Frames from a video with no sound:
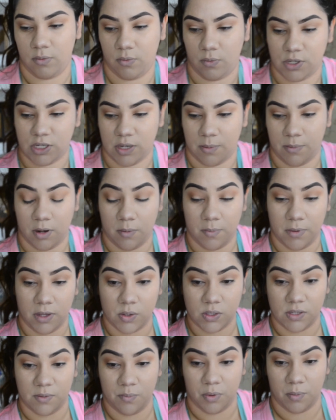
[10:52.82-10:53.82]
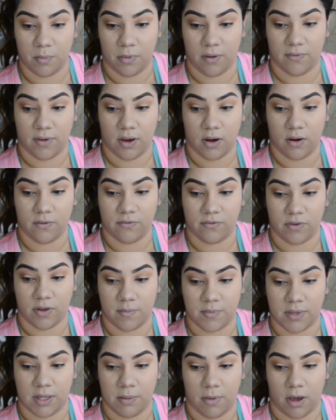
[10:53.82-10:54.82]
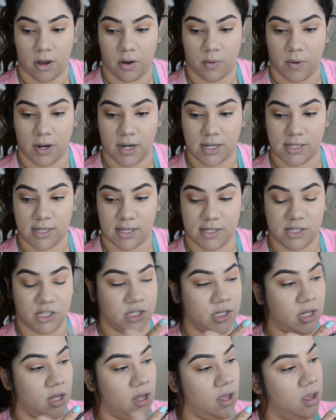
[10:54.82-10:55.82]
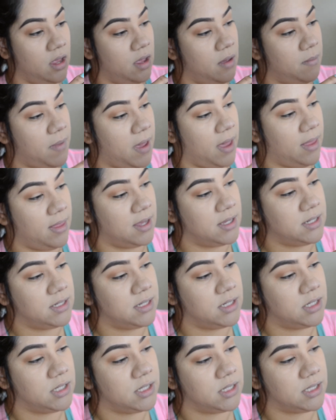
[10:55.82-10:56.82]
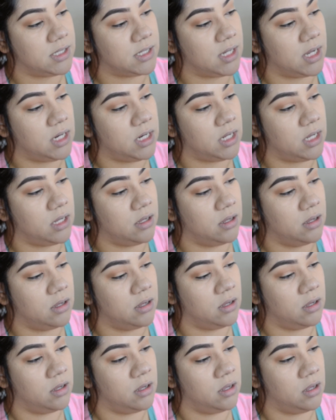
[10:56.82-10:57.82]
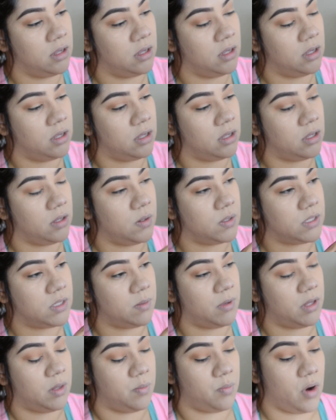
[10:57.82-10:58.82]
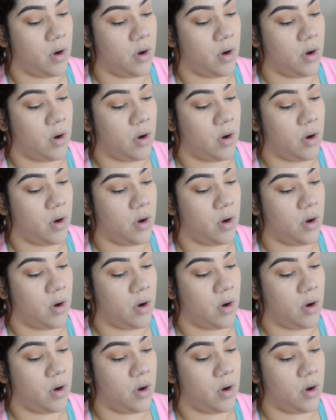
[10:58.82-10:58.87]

which I'm going to be using Primavera from the Mono Renaissance palette. Just kind of use some of the